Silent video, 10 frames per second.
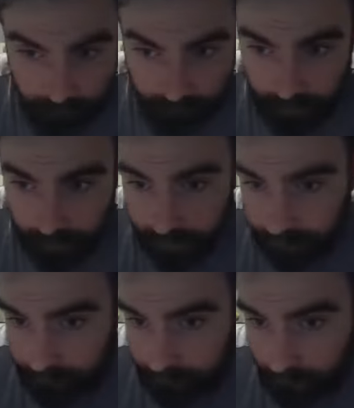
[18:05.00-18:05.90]
5,
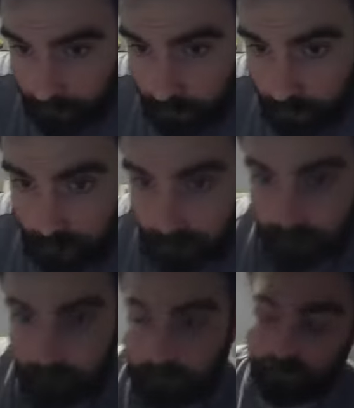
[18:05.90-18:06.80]
4, 3,
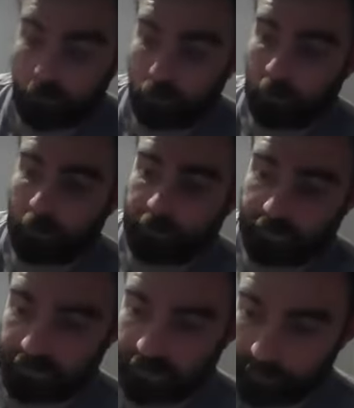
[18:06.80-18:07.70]
2, 1,
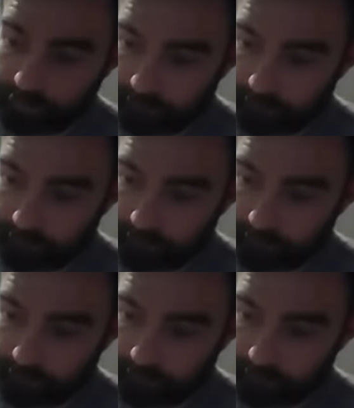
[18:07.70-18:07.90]
stop.